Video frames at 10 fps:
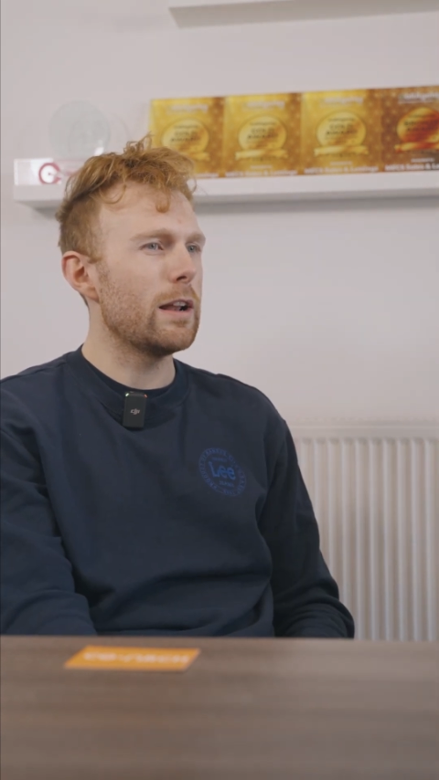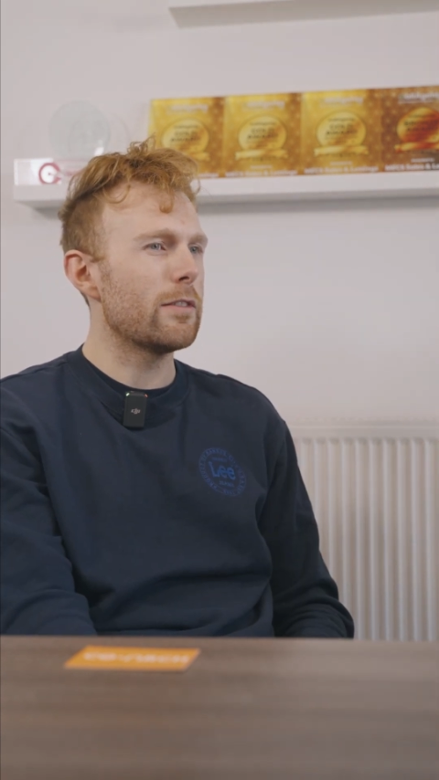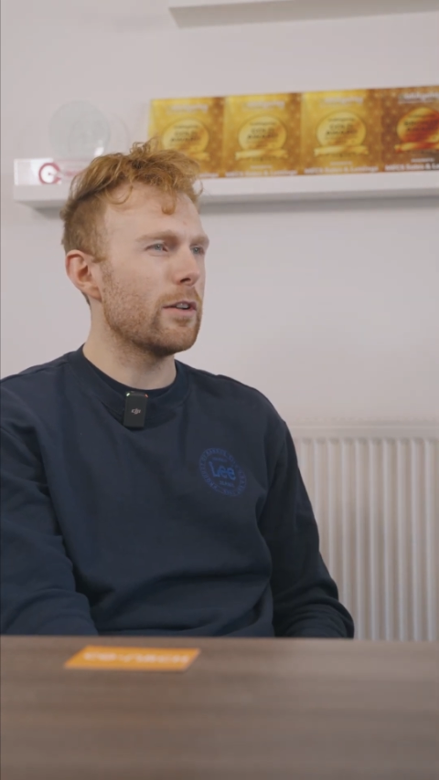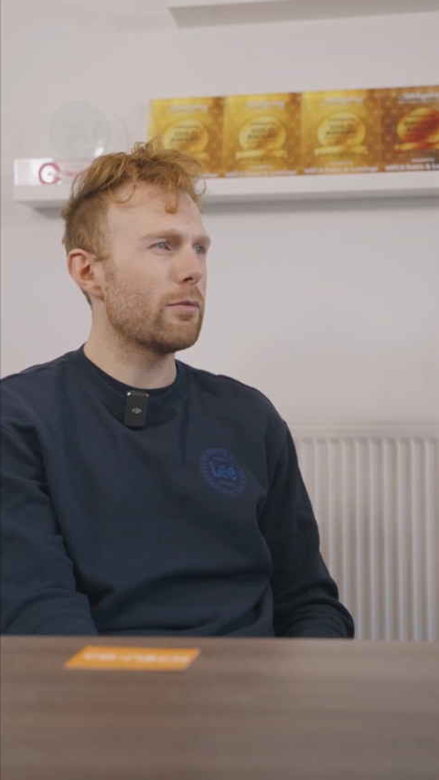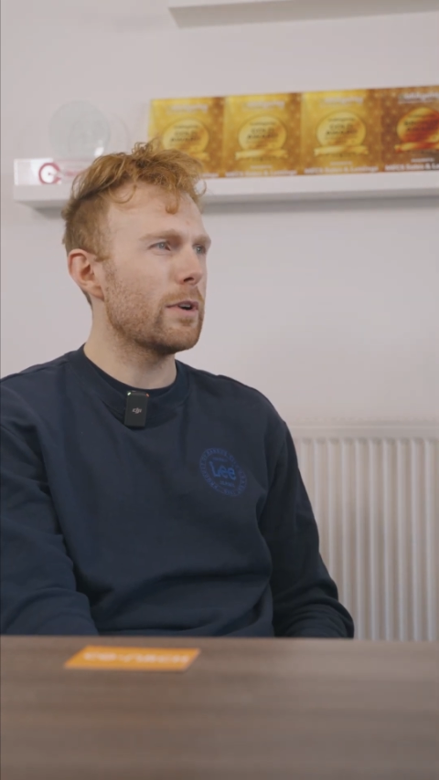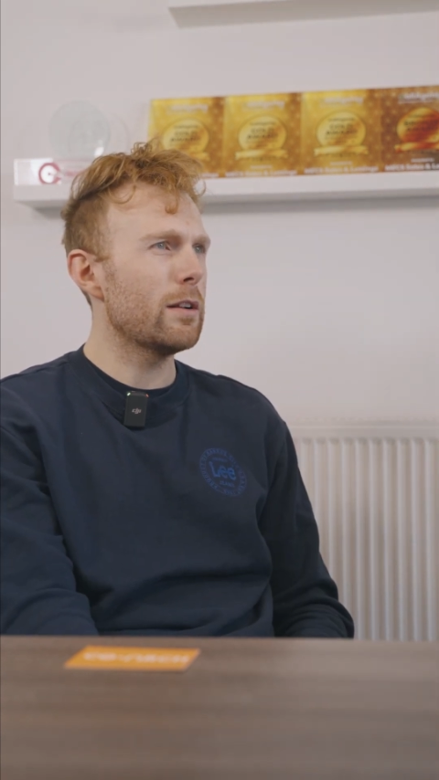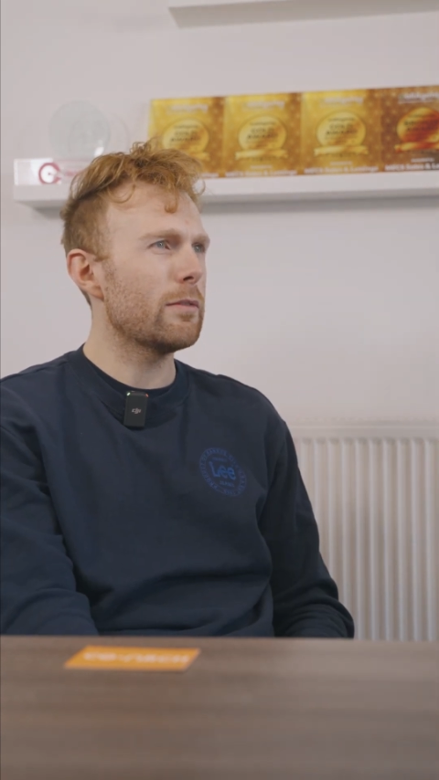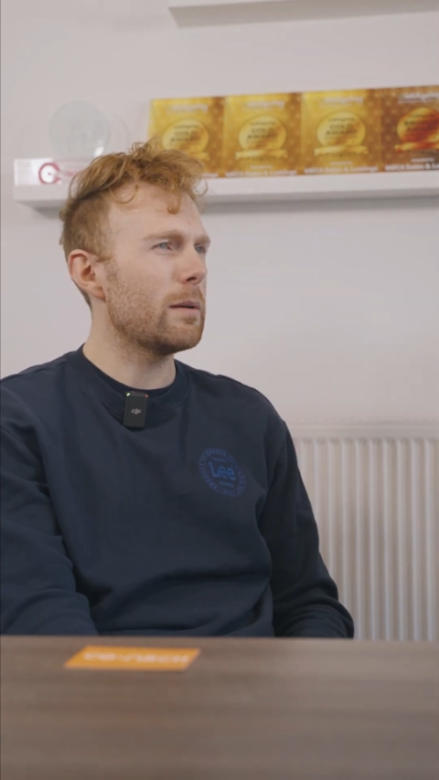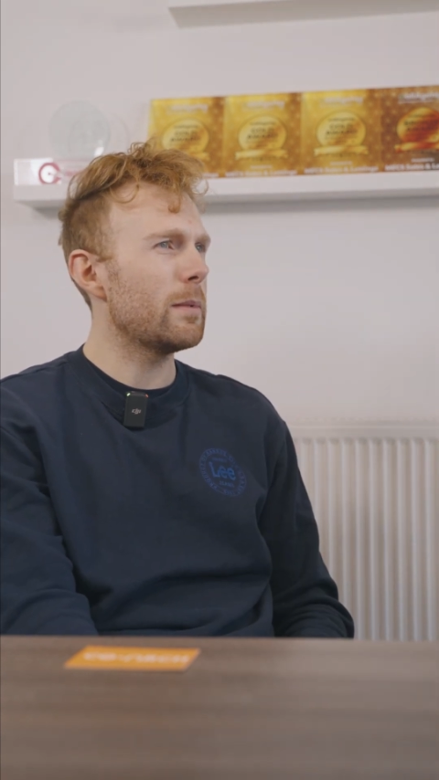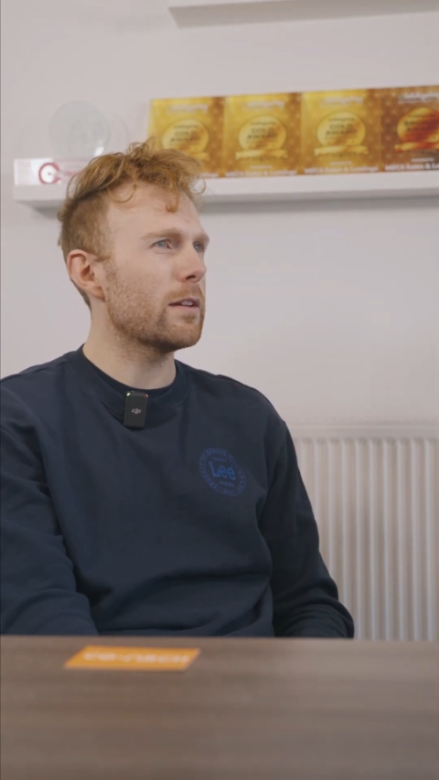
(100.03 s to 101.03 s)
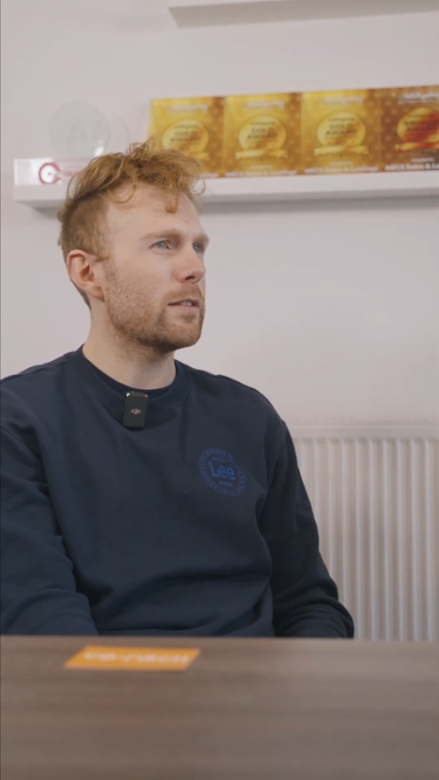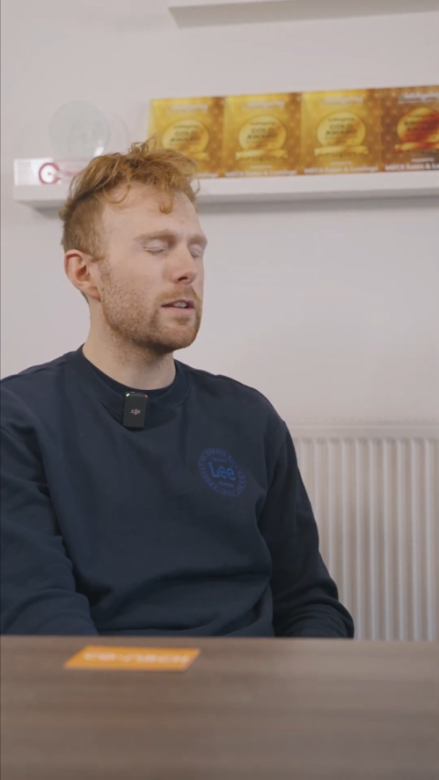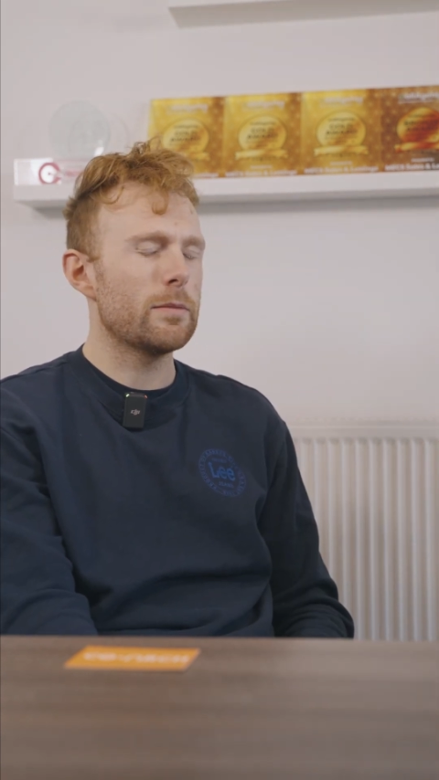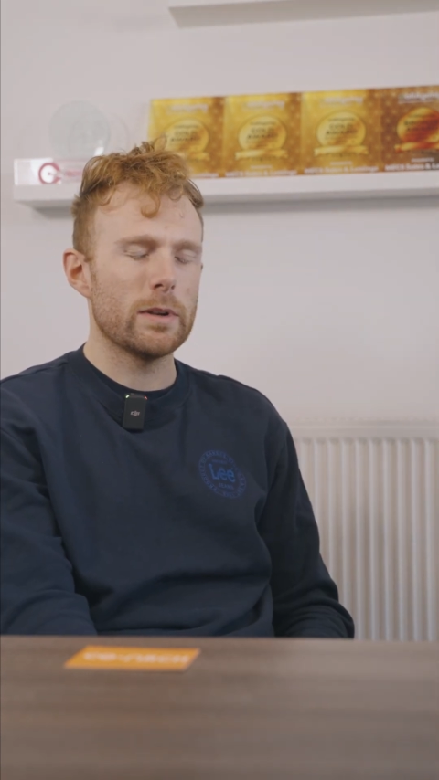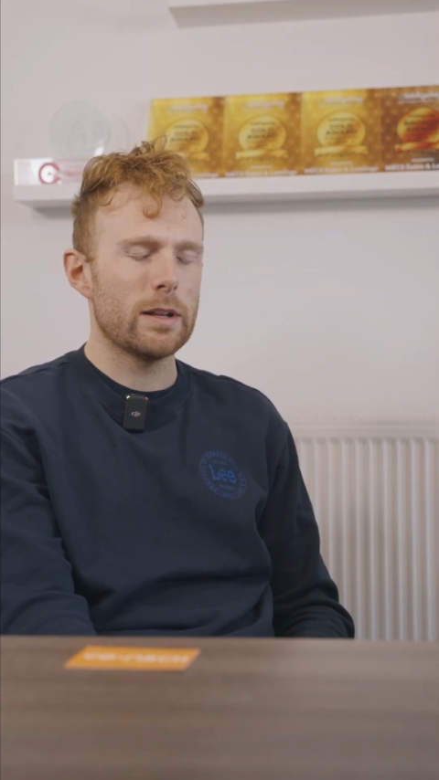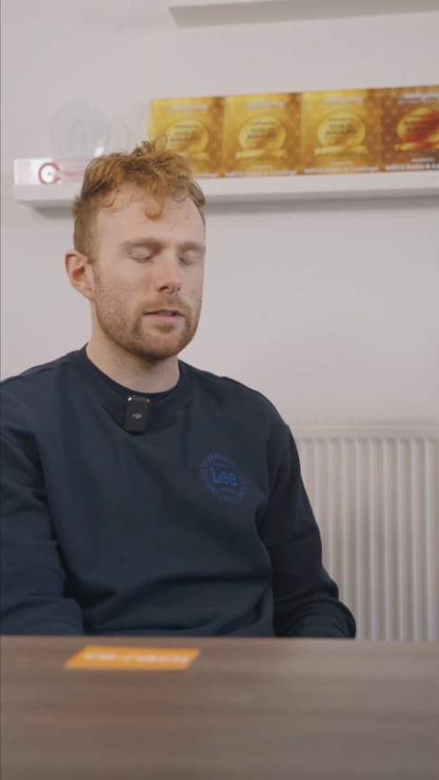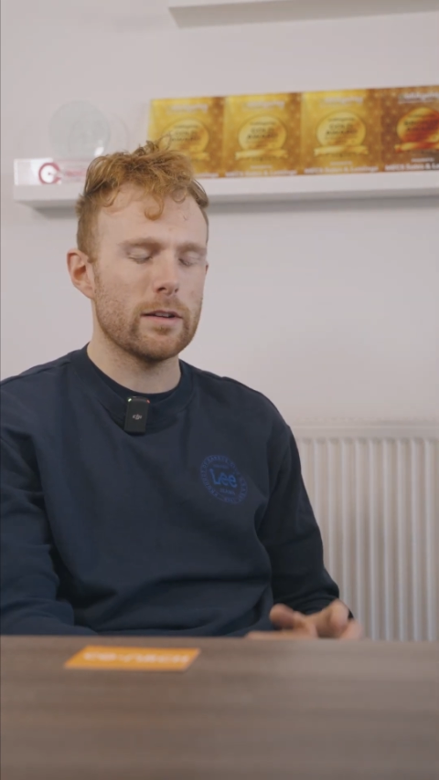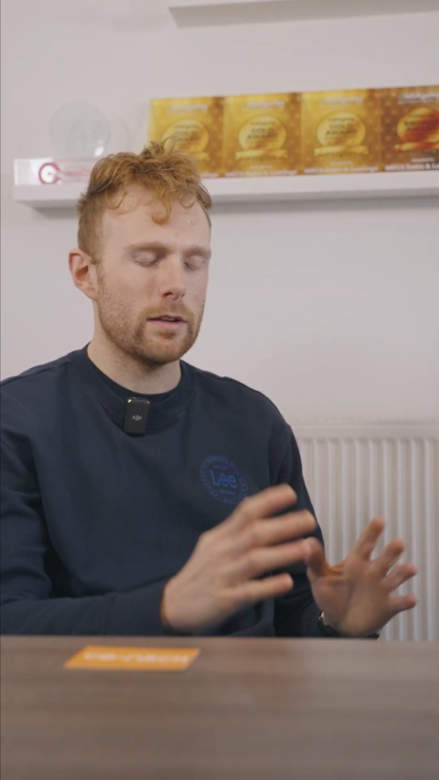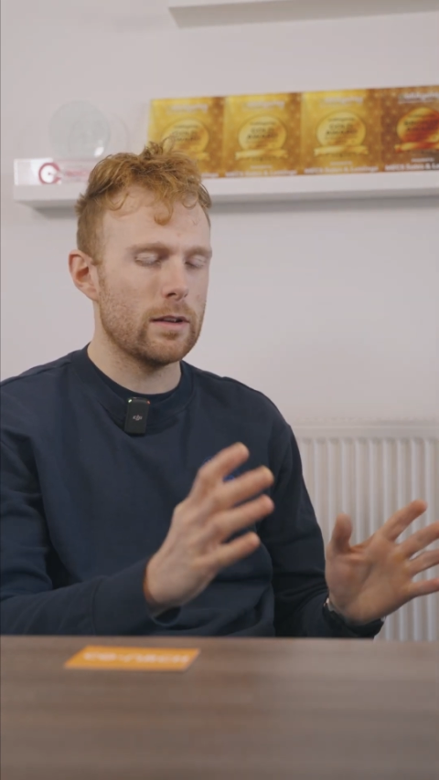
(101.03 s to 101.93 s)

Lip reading: It's not real, if that makes sense. But it's